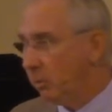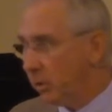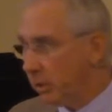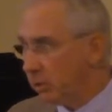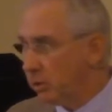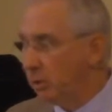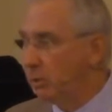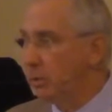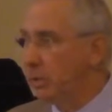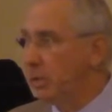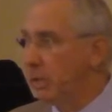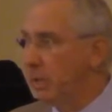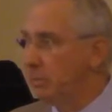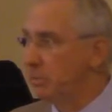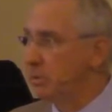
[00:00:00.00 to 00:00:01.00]
We are told in
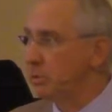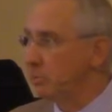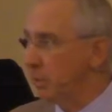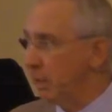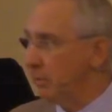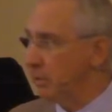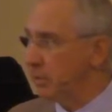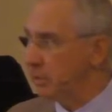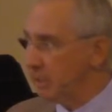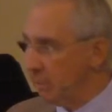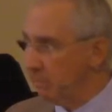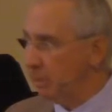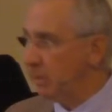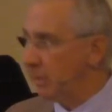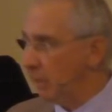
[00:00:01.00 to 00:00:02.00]
Hebrews we have a
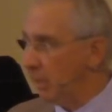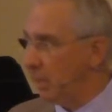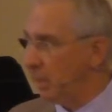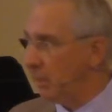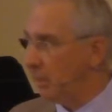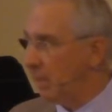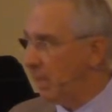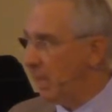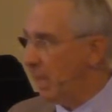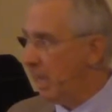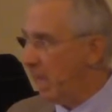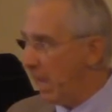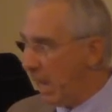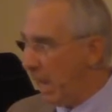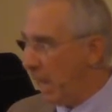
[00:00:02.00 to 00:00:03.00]
sympathetic
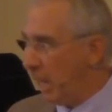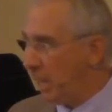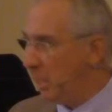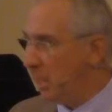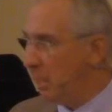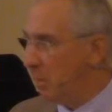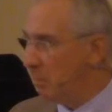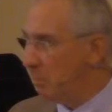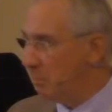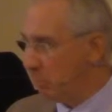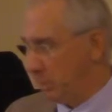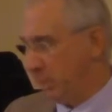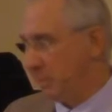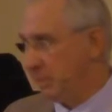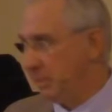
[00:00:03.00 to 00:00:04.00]
high
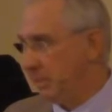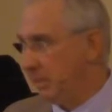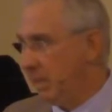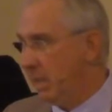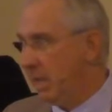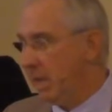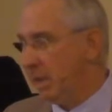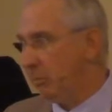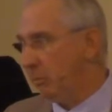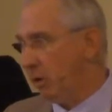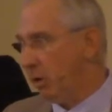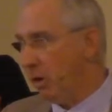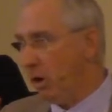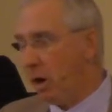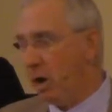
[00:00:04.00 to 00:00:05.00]
priest, and
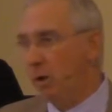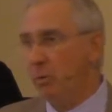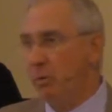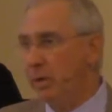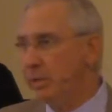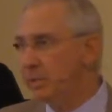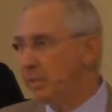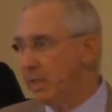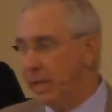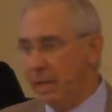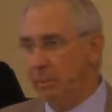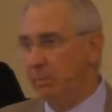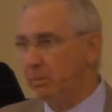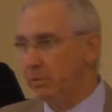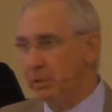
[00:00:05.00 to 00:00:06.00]
we're always
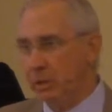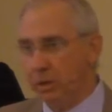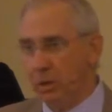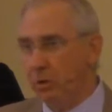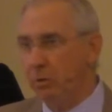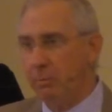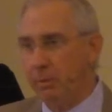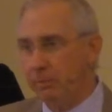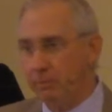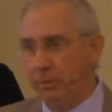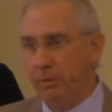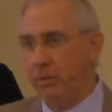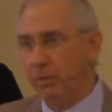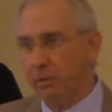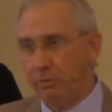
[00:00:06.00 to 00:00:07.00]
able to go
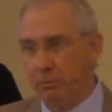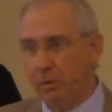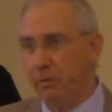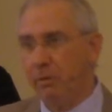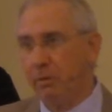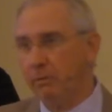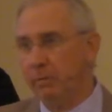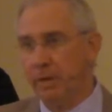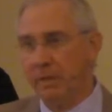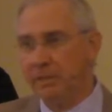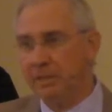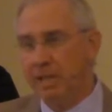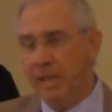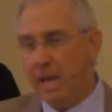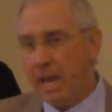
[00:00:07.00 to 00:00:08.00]
before the throne of
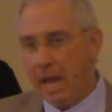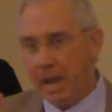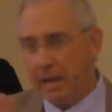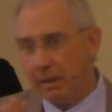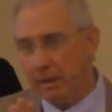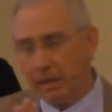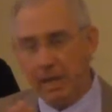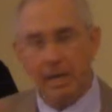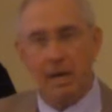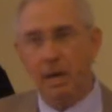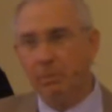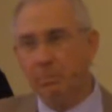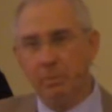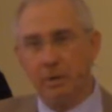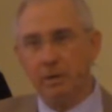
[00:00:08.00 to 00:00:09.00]
grace and lay
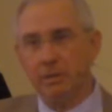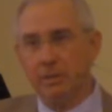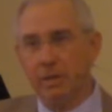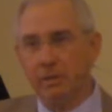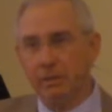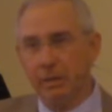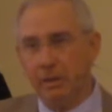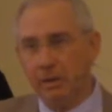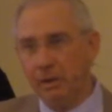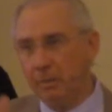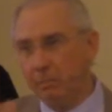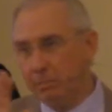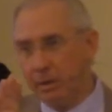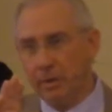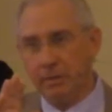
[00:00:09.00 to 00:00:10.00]
our prayers out there, our
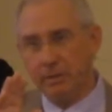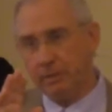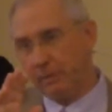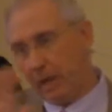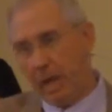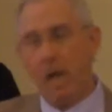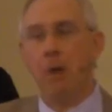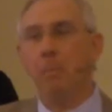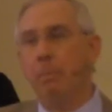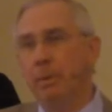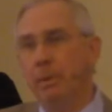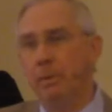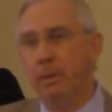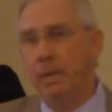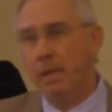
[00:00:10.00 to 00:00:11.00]
prayers of help,
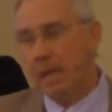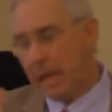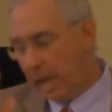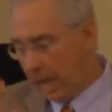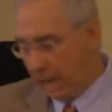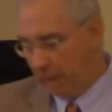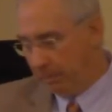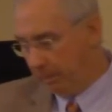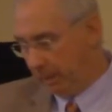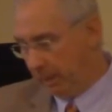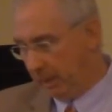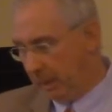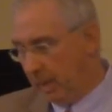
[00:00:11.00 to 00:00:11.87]
help me.